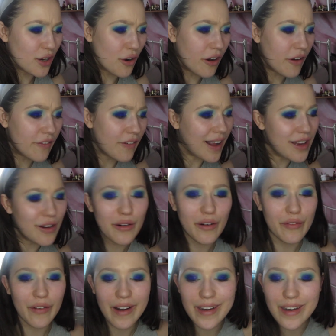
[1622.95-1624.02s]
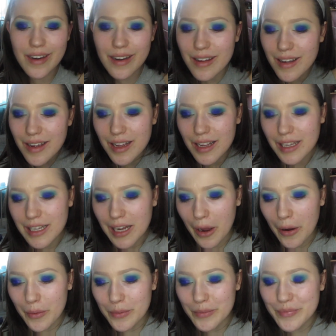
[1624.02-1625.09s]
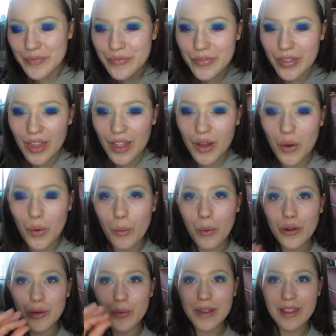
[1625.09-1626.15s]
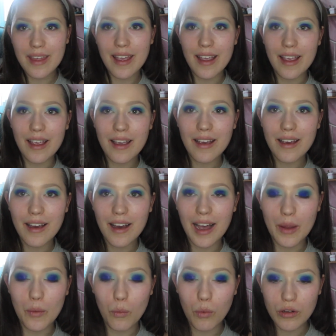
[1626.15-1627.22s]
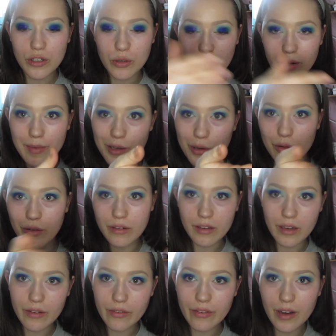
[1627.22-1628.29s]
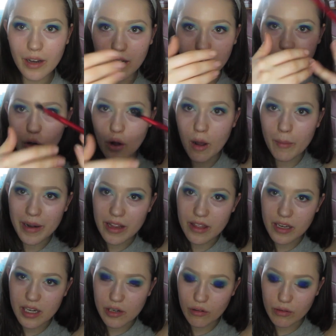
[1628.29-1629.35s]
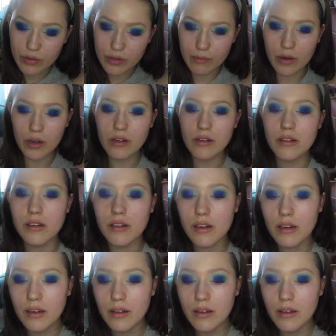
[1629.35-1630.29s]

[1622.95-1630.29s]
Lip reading: not a fan, you're a friend. So what do we think? Like, what do you want to be called? Leave a comment in the description box.